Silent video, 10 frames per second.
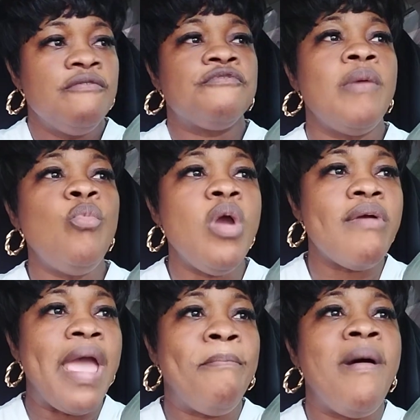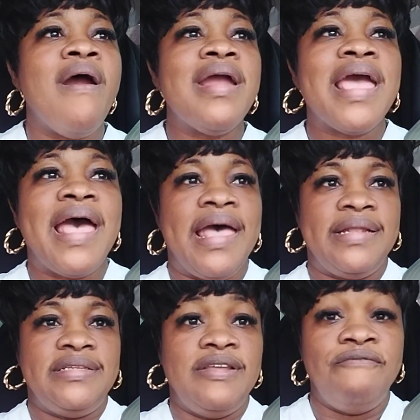from where I park at,
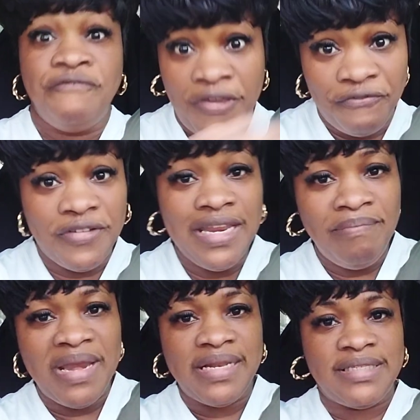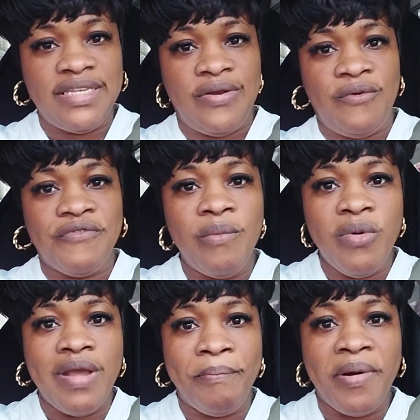15 minutes, from
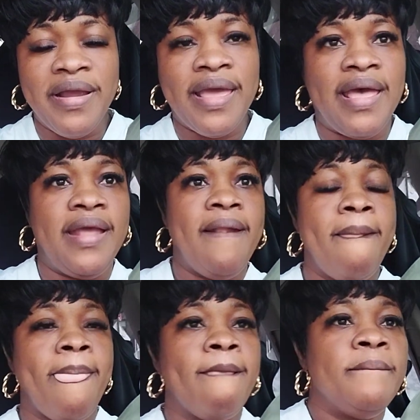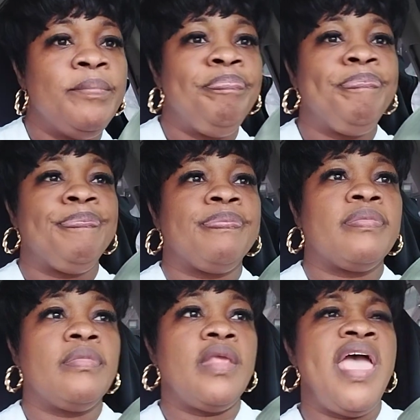where I park at,
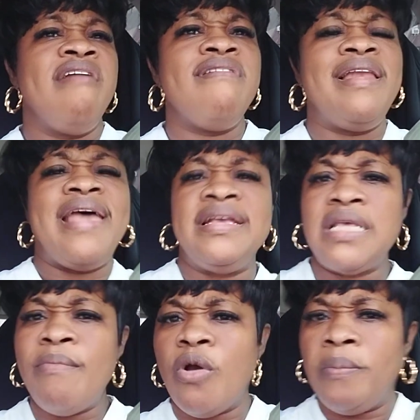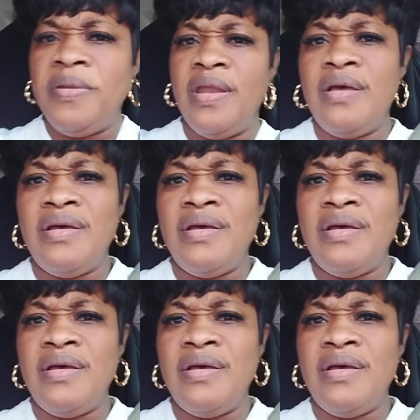I realized I woke up in